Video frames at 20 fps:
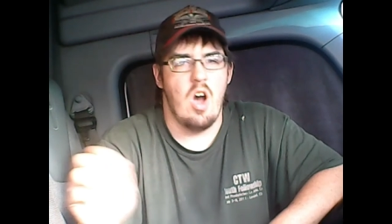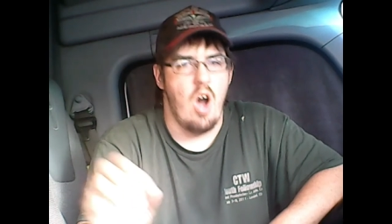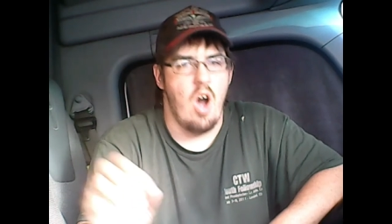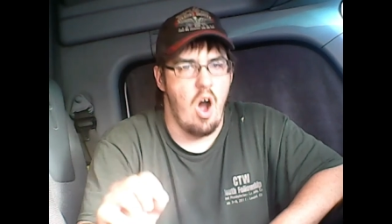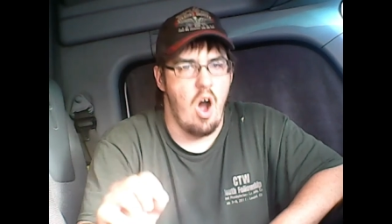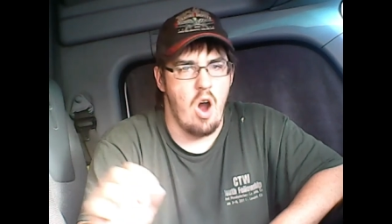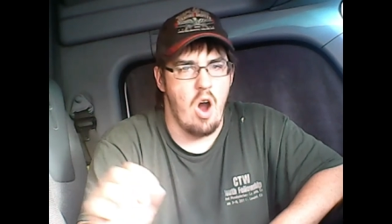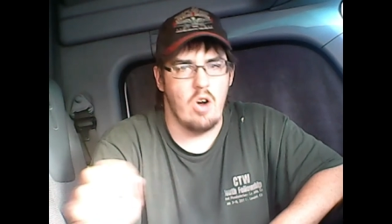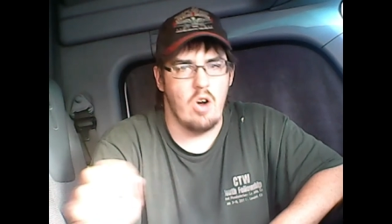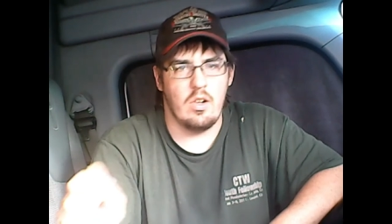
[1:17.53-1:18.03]

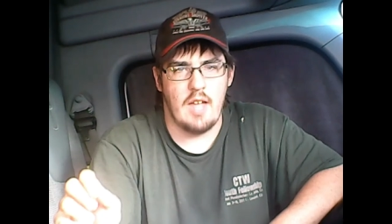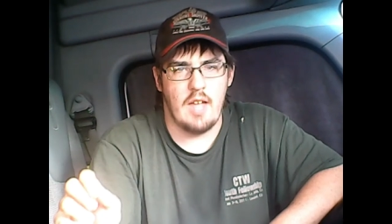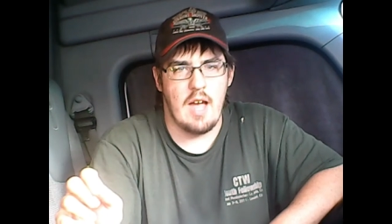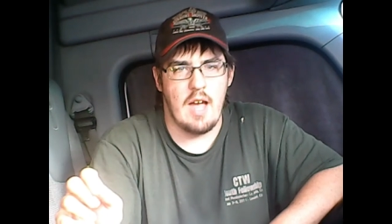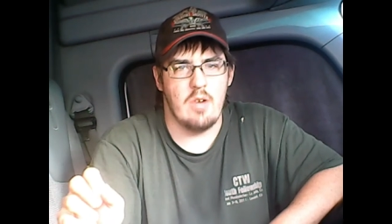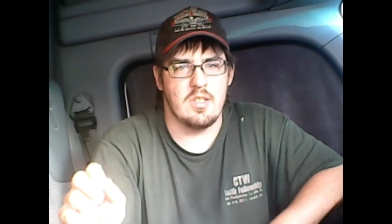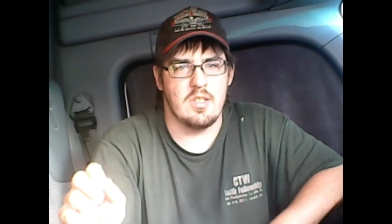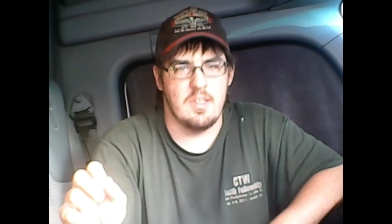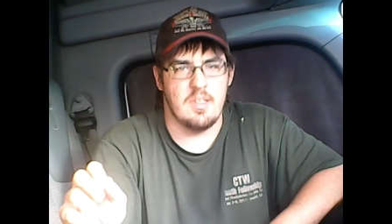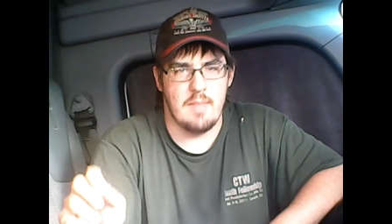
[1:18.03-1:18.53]
are
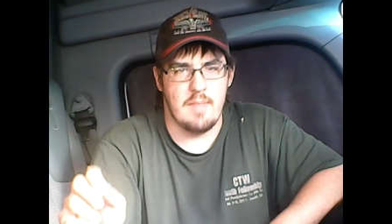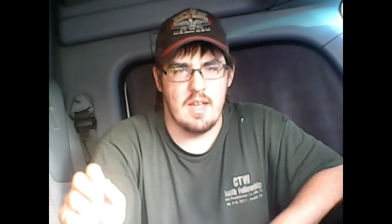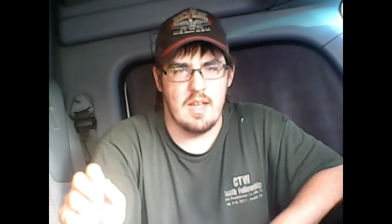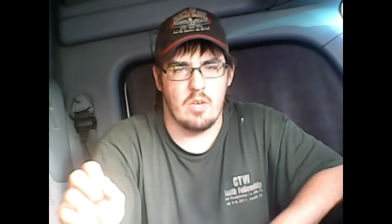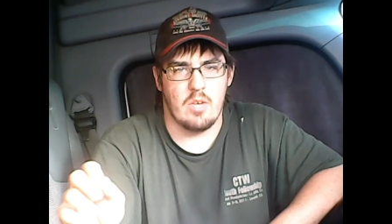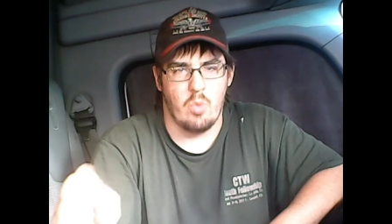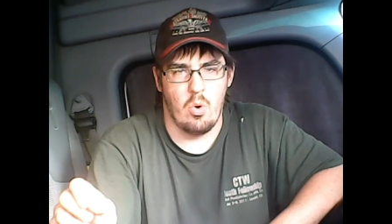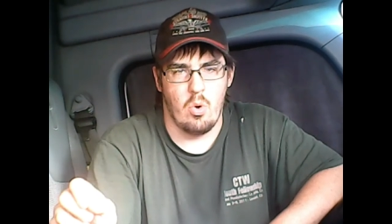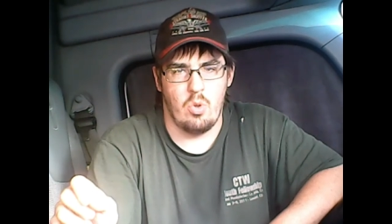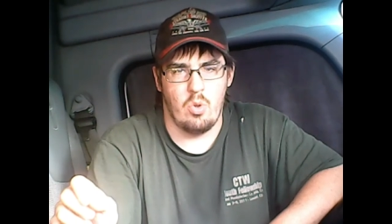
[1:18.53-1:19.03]
allowed to make
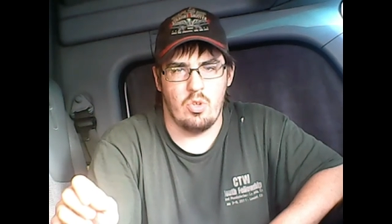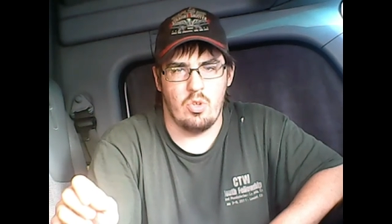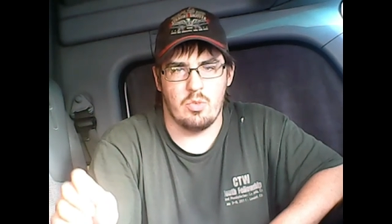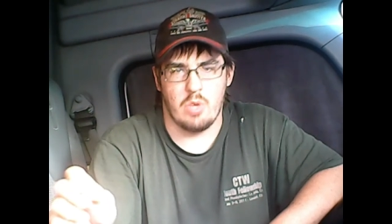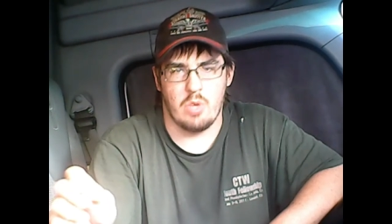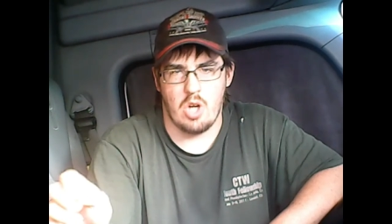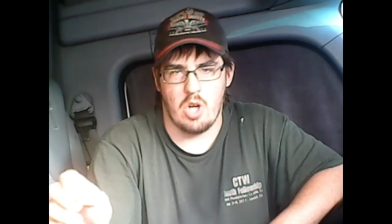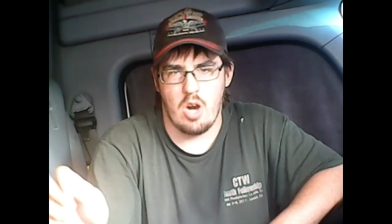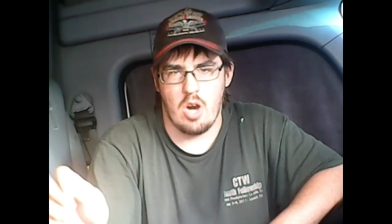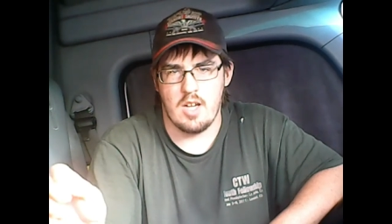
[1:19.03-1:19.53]
rules
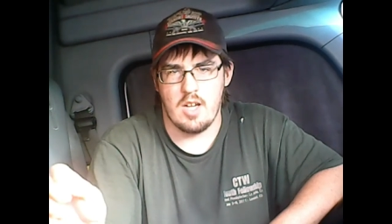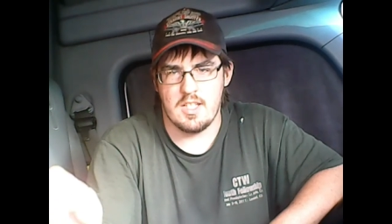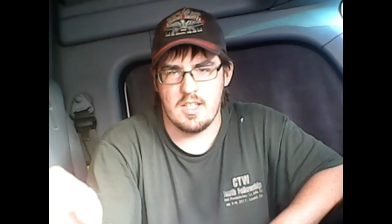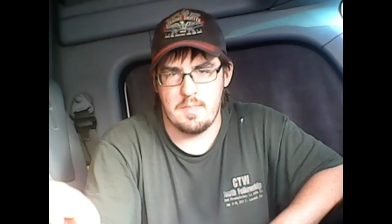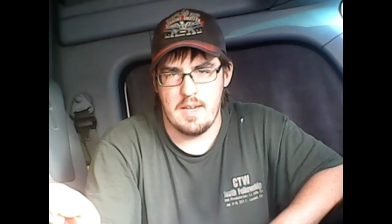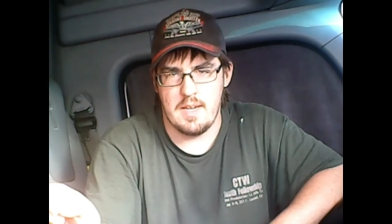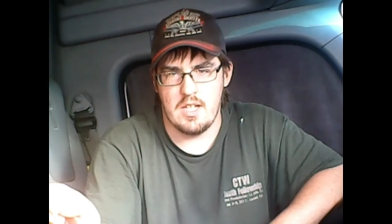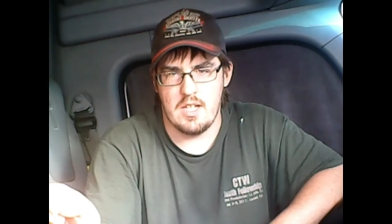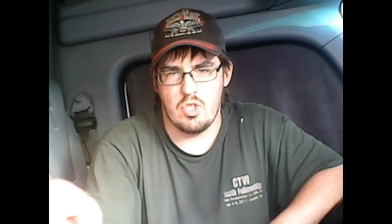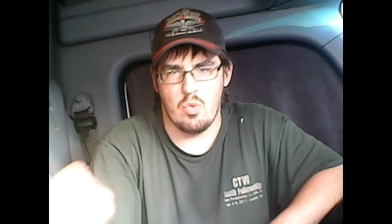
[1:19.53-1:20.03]
regarding
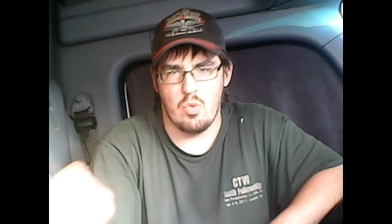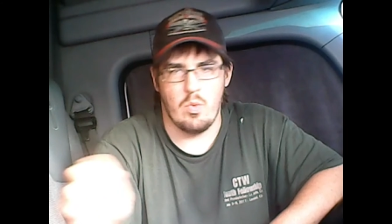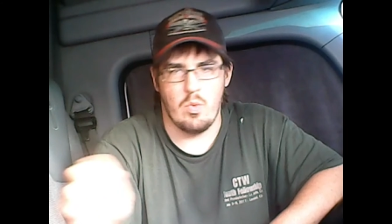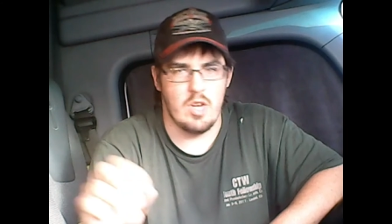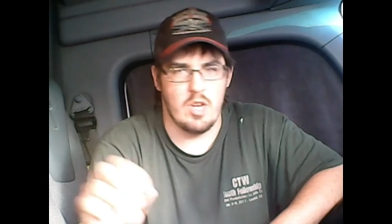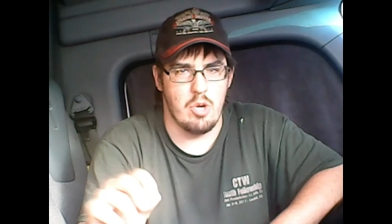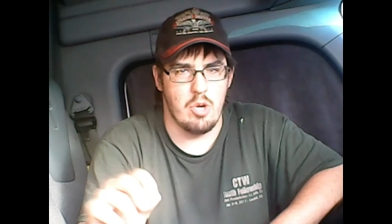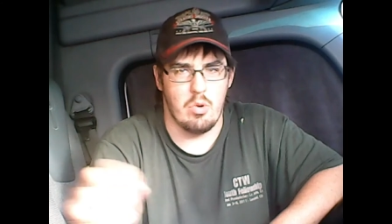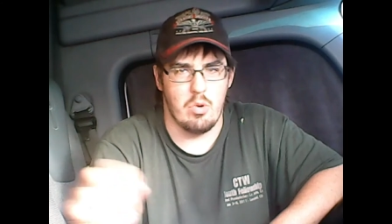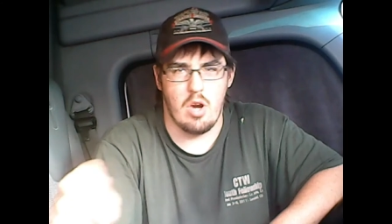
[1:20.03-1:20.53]
speech when
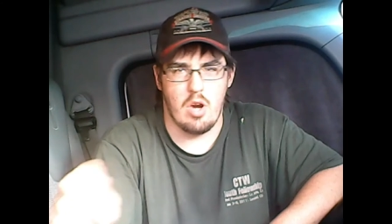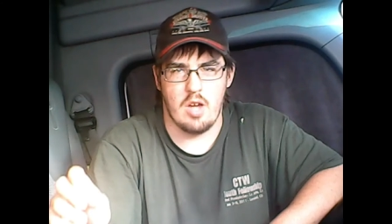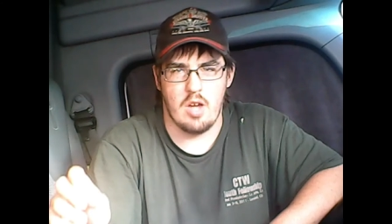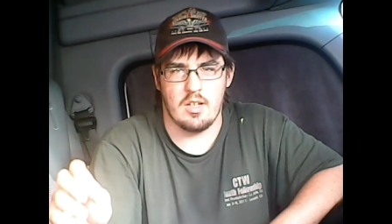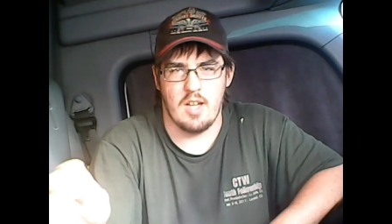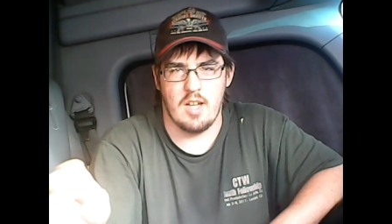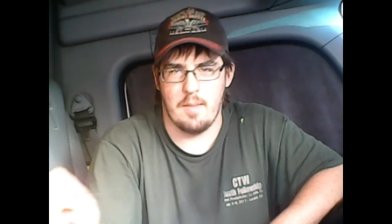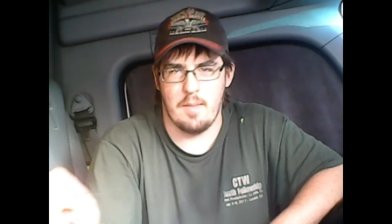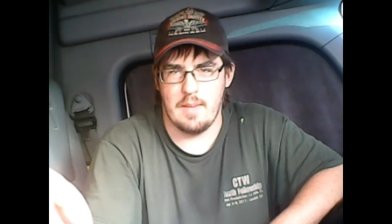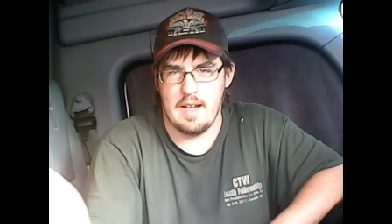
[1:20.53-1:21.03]
you are on
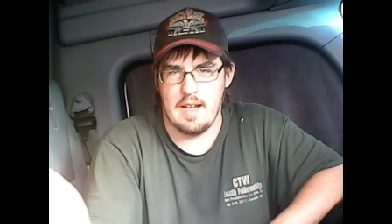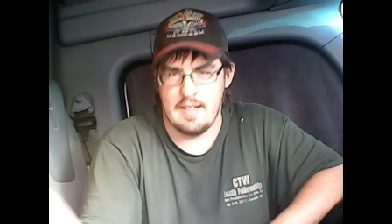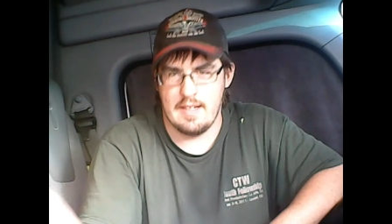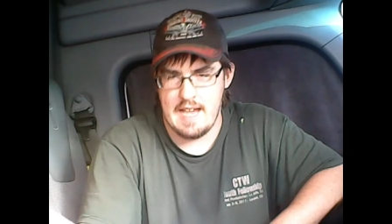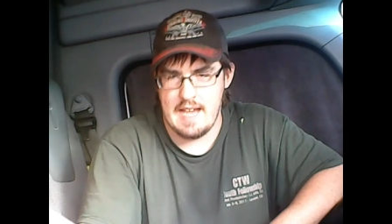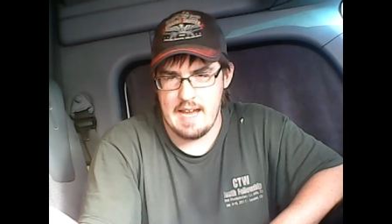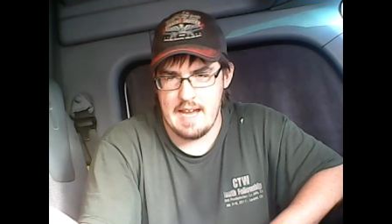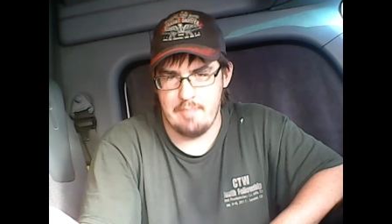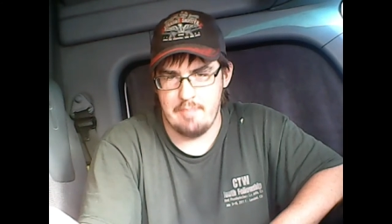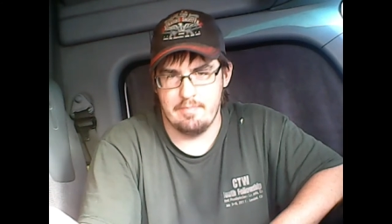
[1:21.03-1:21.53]
company
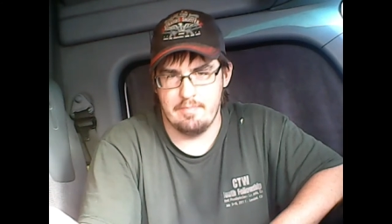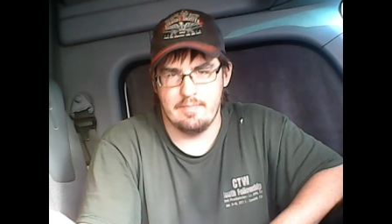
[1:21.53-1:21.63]
time.